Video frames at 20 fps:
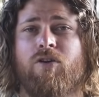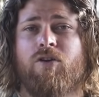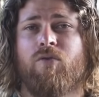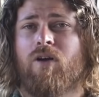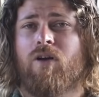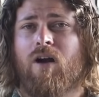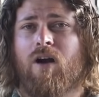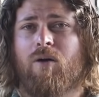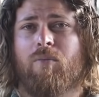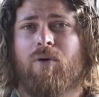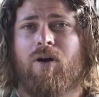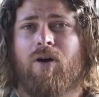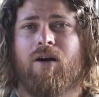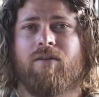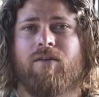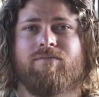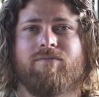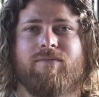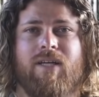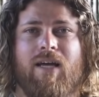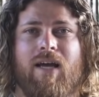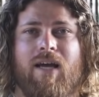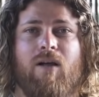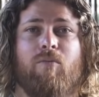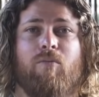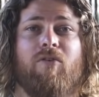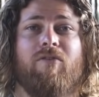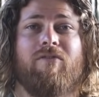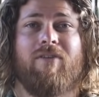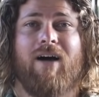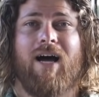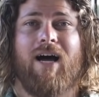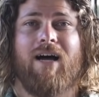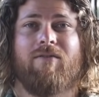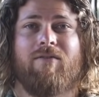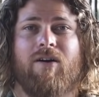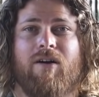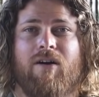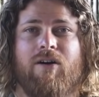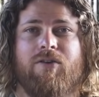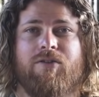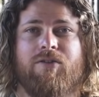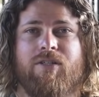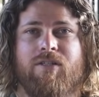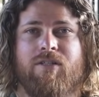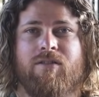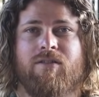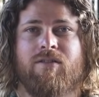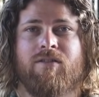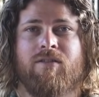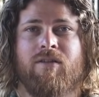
doing our part to help revive our oceans